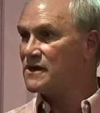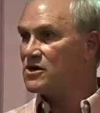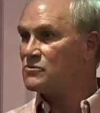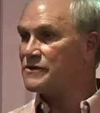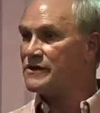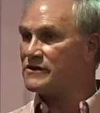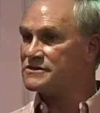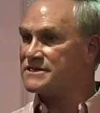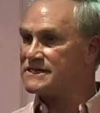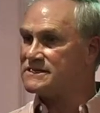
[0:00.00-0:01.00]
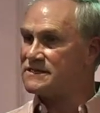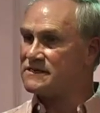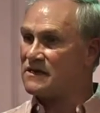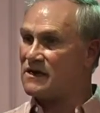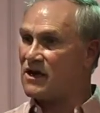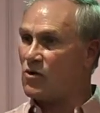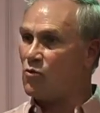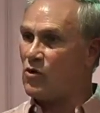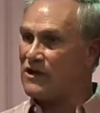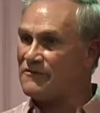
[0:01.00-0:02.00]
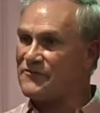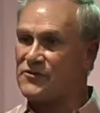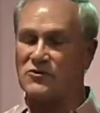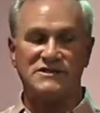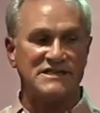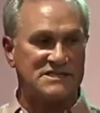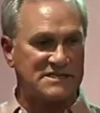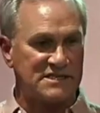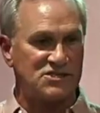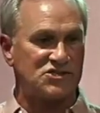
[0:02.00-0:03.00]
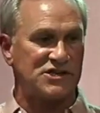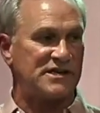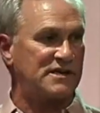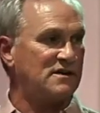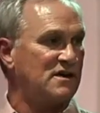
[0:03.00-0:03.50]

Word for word: When there is a a willful decision